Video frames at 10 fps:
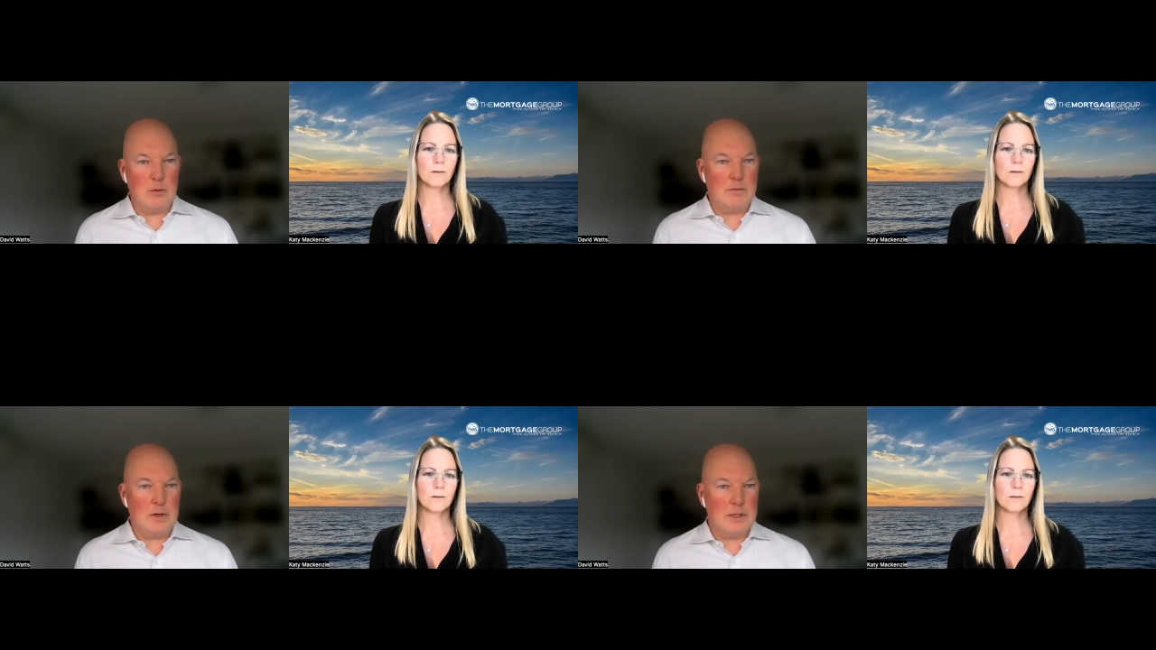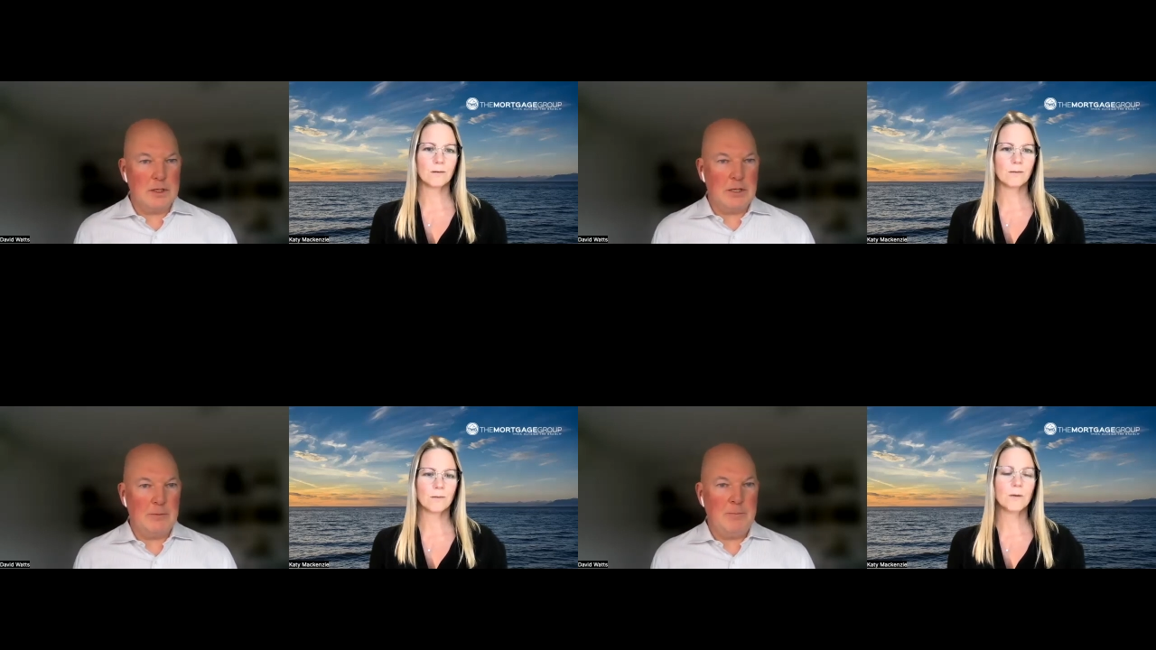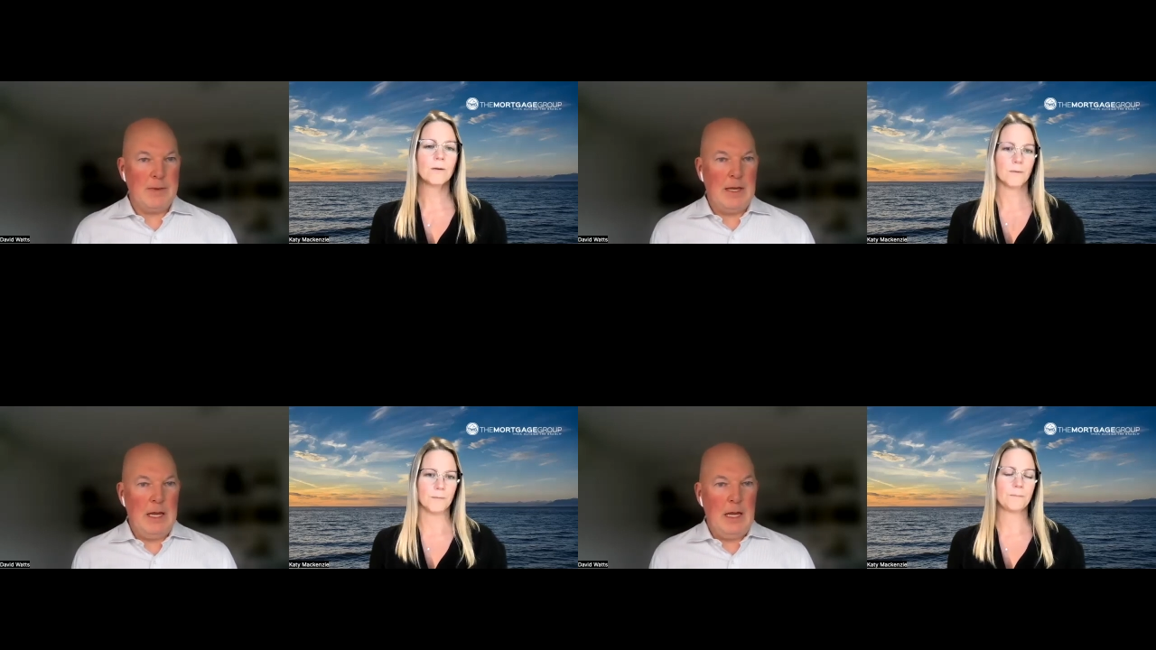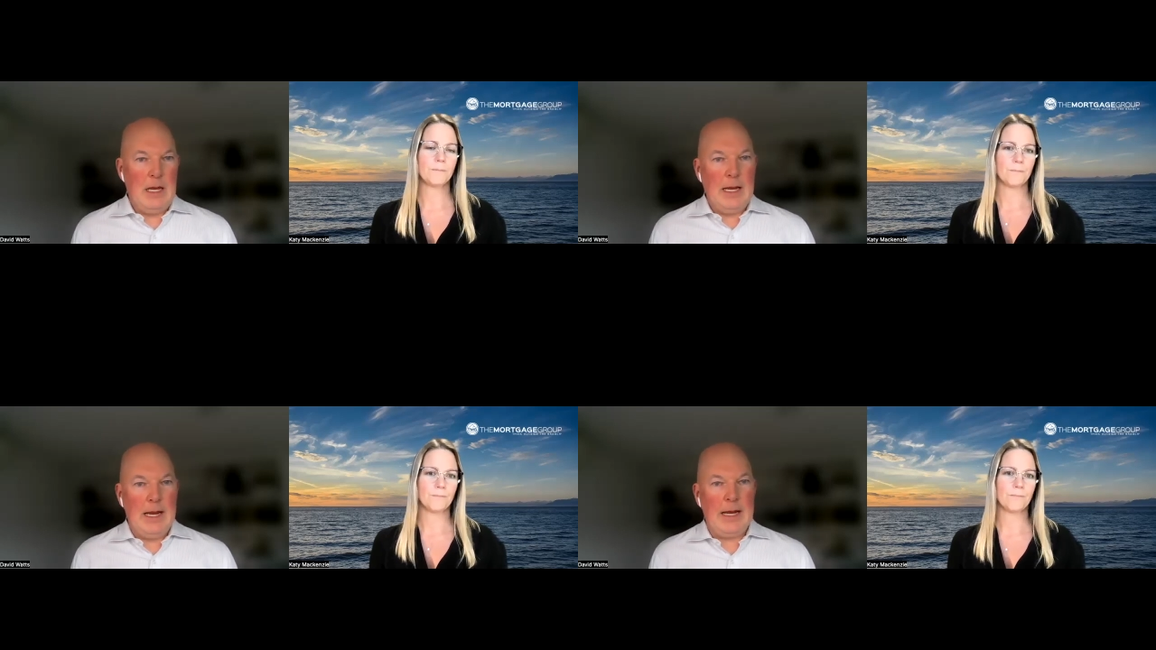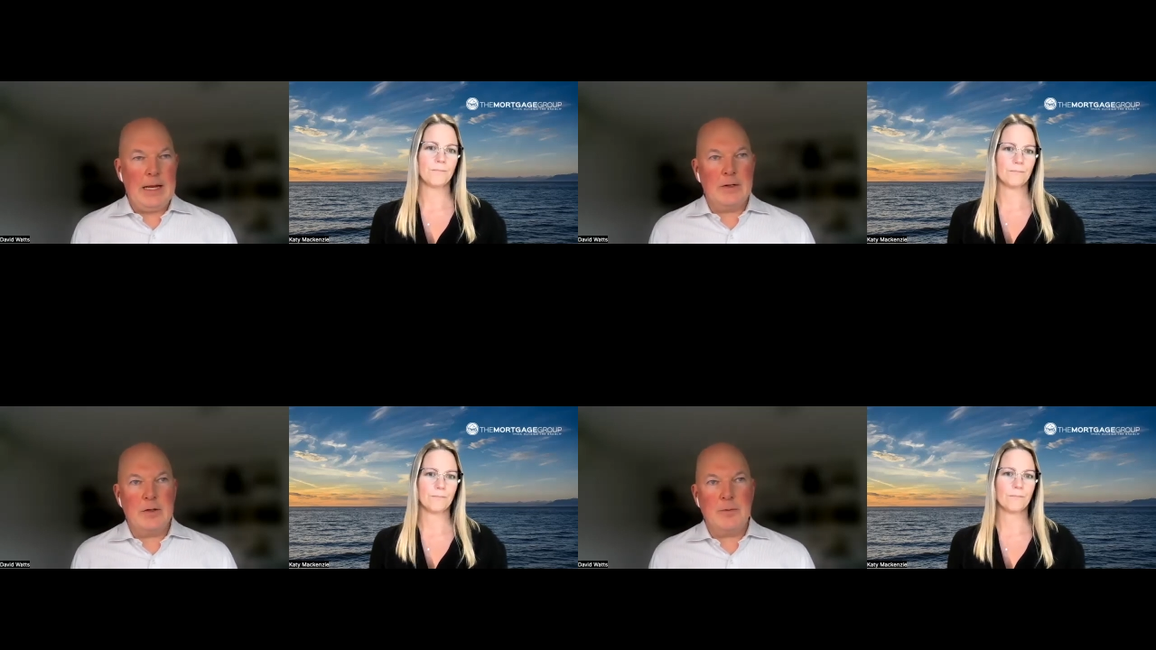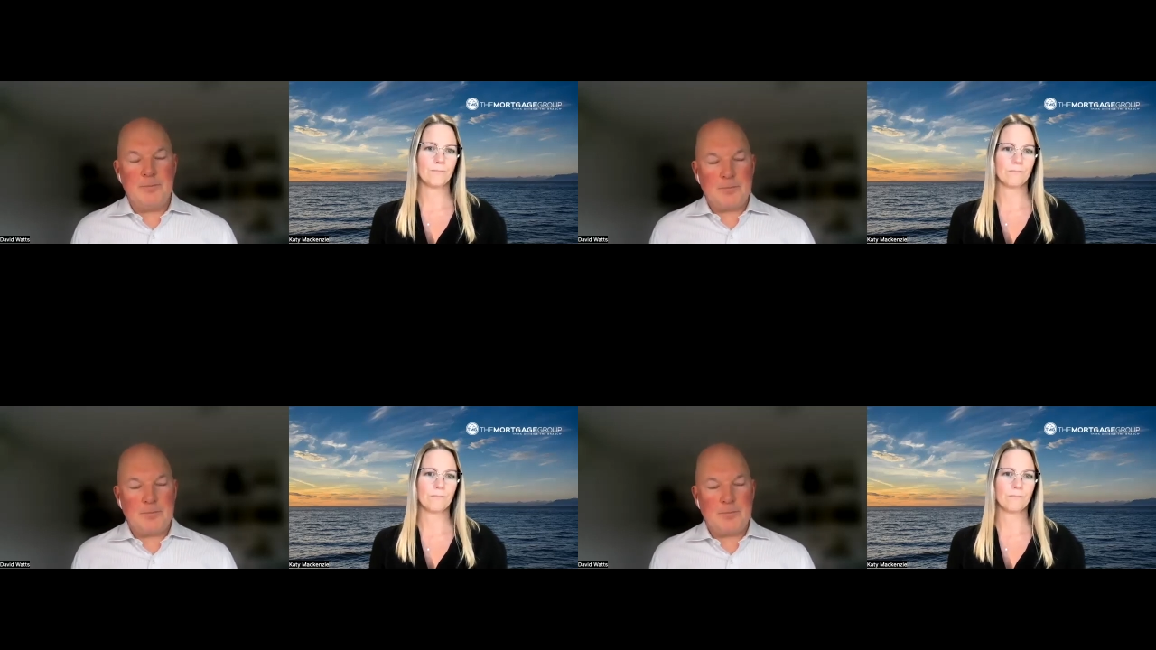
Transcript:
Speaker 1: are removed on a deal. And